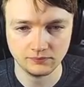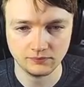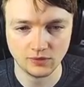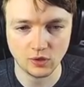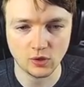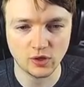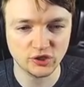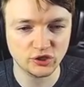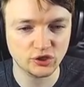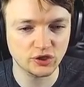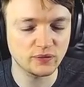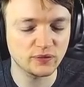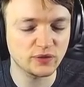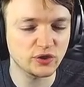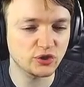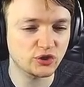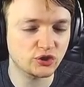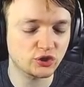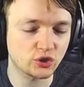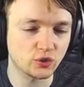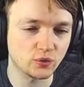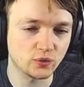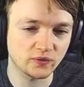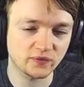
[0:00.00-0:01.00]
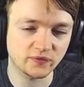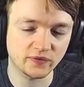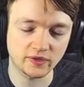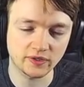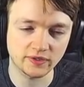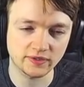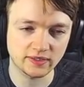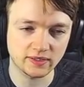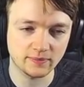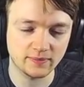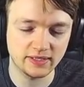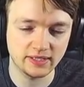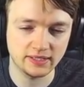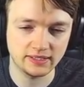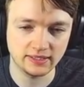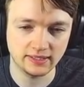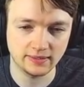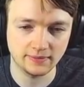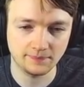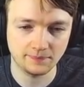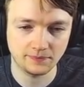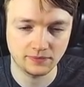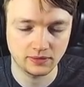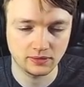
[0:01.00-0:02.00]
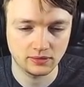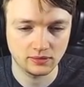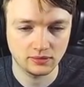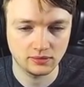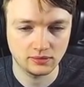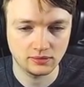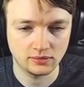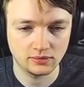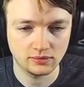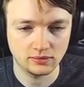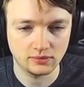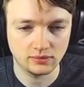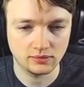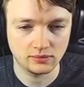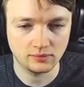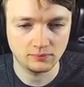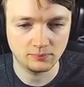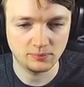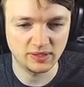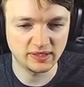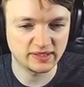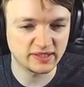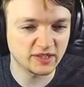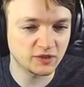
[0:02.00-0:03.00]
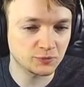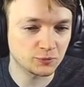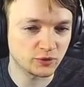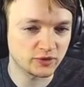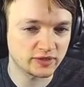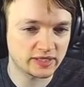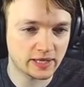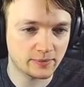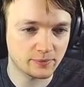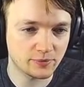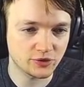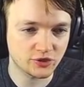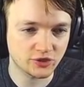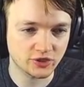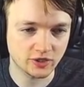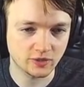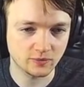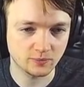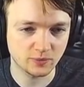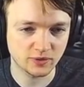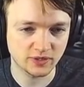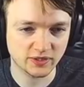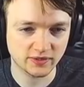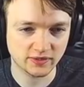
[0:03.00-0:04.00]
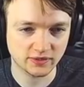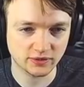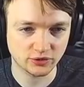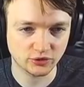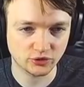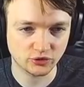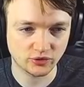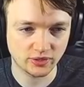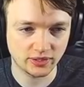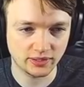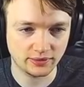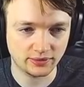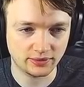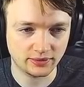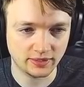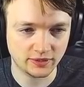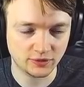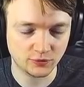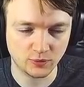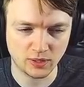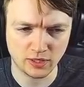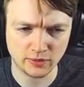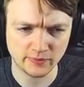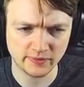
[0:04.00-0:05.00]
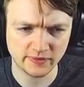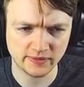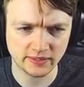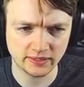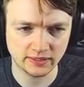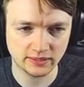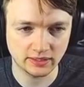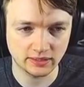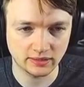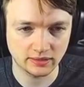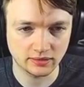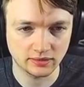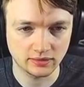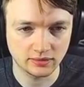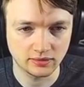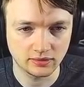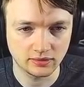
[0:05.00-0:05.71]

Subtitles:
Oh, I should have used choke first. I'm an idiot. But it does more damage now because of the strength. That's what I was thinking.